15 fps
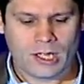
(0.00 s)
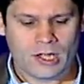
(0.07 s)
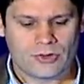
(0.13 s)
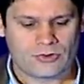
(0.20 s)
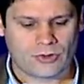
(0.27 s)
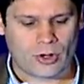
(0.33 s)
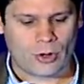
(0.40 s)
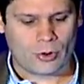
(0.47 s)

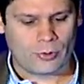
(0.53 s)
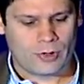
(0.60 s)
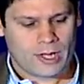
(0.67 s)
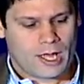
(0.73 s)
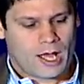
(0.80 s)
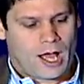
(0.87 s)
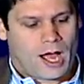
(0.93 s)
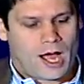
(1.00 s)
So
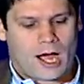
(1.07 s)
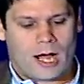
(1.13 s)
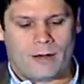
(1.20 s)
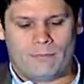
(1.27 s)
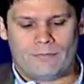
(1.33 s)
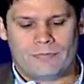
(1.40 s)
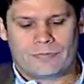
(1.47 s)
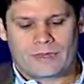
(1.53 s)

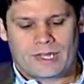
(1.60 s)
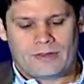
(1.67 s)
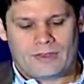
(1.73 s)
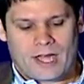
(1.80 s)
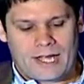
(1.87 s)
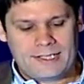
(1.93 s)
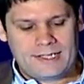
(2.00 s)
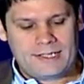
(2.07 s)
um,
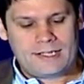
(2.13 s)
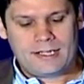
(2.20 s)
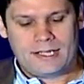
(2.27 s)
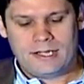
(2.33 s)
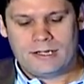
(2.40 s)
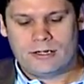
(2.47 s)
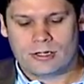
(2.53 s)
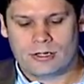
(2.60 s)
the idea
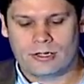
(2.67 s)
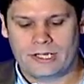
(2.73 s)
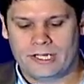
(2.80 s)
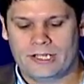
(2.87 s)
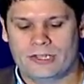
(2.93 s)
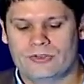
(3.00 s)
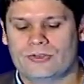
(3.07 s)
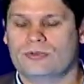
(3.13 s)
here
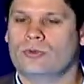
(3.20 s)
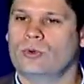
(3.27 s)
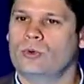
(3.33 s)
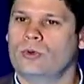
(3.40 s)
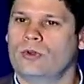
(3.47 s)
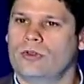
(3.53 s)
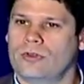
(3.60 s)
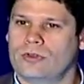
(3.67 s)
is
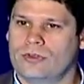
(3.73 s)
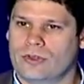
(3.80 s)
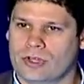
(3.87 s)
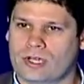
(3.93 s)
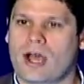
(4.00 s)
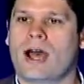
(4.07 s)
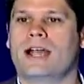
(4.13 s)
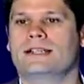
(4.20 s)
the
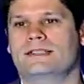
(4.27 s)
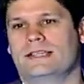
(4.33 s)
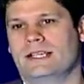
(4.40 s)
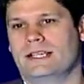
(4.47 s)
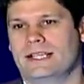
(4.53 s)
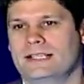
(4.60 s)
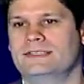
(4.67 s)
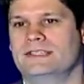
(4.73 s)

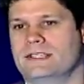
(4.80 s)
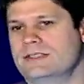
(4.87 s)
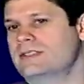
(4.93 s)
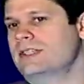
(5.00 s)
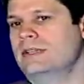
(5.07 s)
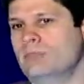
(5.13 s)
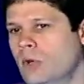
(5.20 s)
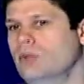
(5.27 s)
content exists
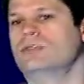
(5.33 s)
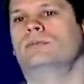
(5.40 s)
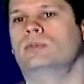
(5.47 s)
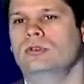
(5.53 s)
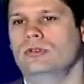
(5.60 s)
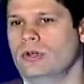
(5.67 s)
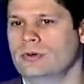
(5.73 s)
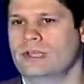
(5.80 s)
in
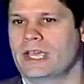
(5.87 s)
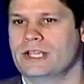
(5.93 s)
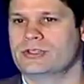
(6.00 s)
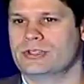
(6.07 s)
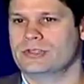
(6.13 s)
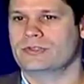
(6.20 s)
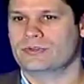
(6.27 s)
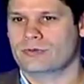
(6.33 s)
multiple
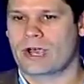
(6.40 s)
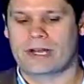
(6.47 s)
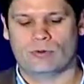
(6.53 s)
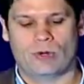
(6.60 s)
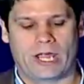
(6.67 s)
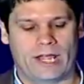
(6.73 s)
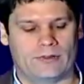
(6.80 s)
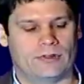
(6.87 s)
locations, right?
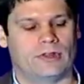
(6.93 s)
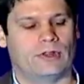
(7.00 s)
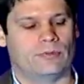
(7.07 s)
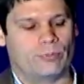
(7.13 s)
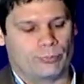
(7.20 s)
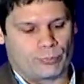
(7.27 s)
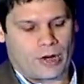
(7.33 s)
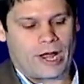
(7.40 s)
And the
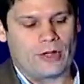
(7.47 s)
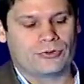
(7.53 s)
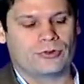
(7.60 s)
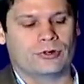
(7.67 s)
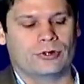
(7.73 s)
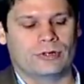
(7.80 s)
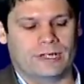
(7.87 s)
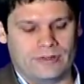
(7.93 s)

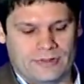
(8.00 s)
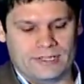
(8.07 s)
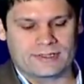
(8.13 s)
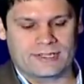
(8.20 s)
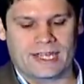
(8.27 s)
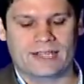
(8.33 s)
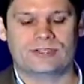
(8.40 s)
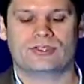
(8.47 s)
browser, in this
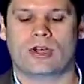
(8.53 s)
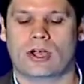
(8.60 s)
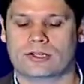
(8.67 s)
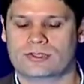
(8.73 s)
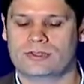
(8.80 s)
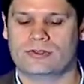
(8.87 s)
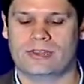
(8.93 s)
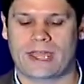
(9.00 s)
case,
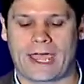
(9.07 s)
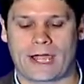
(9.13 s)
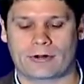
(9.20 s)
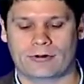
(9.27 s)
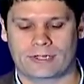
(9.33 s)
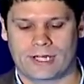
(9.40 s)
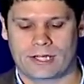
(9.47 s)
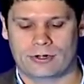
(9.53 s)
talks to the
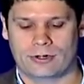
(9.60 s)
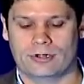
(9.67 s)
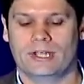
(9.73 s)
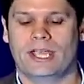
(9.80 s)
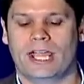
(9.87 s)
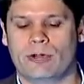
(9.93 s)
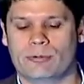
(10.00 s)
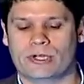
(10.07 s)
aggregator,
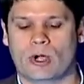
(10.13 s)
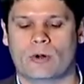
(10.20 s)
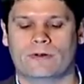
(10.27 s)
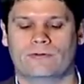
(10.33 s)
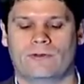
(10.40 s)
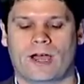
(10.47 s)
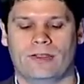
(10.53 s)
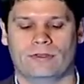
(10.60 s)
and we go and
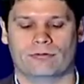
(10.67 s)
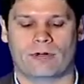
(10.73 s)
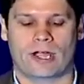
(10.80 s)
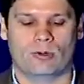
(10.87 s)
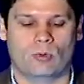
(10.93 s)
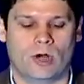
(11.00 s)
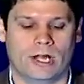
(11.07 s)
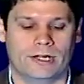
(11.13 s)
find the
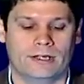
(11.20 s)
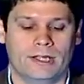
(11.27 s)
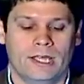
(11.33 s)
right one.